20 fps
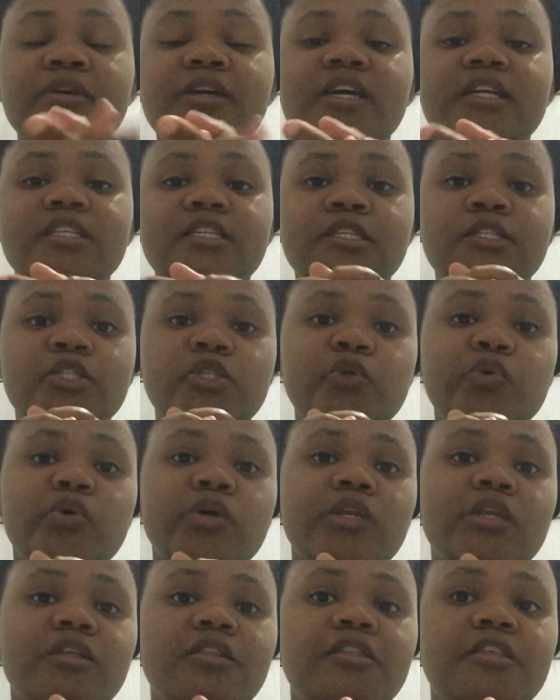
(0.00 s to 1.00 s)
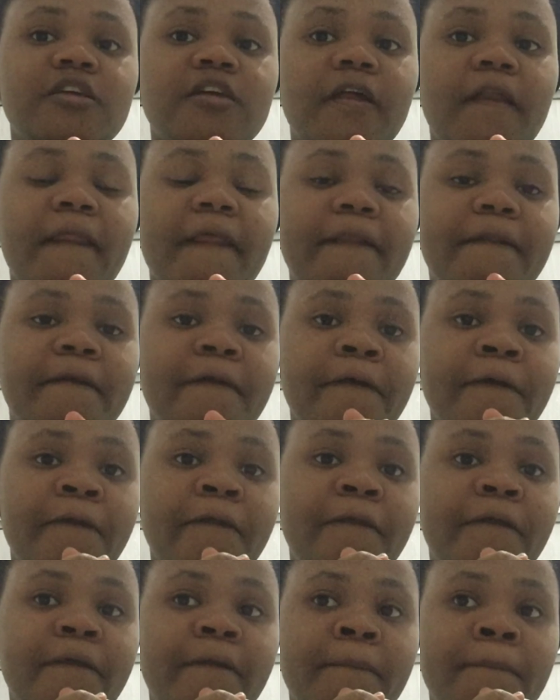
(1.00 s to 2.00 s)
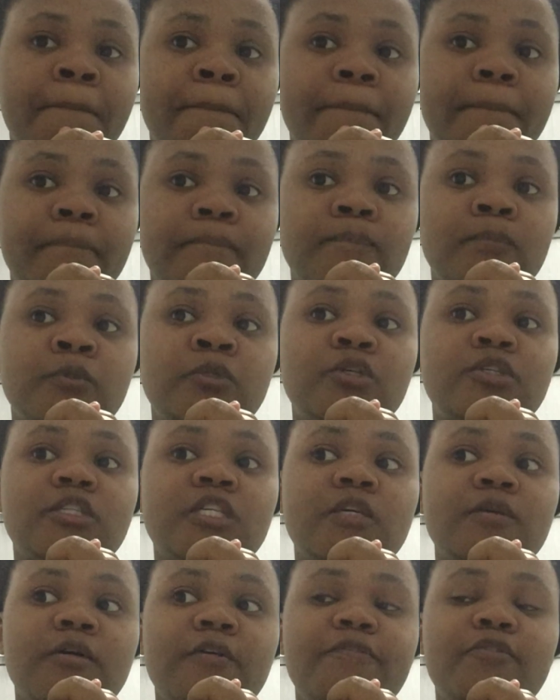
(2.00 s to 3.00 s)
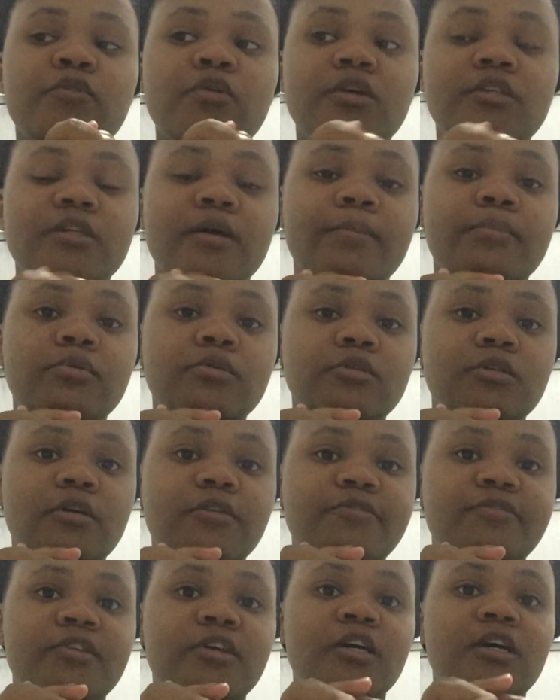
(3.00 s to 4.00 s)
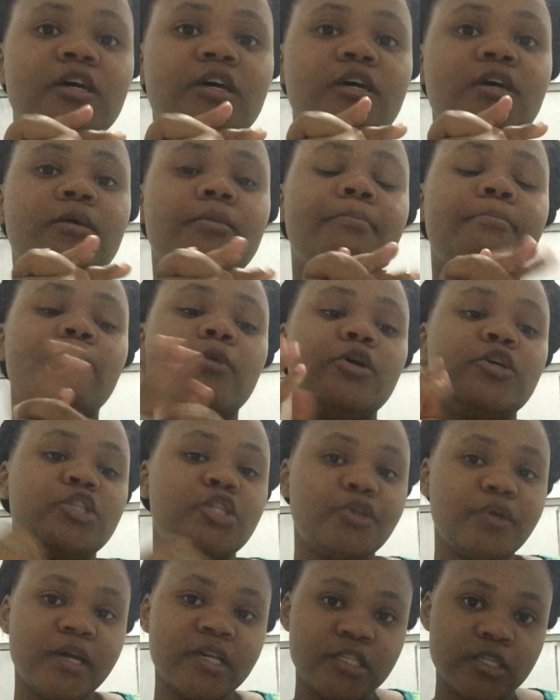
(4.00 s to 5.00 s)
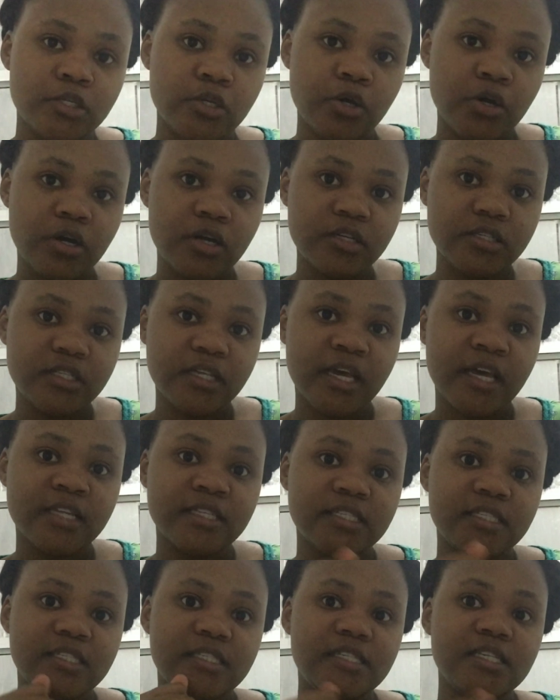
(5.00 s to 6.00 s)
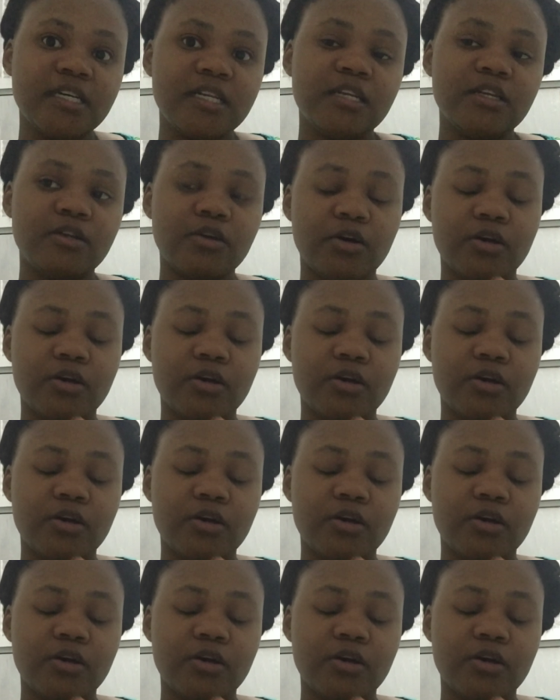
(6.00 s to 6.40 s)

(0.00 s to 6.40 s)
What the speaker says: we get into anything, let us just give a few examples of moisturizing oils and sealing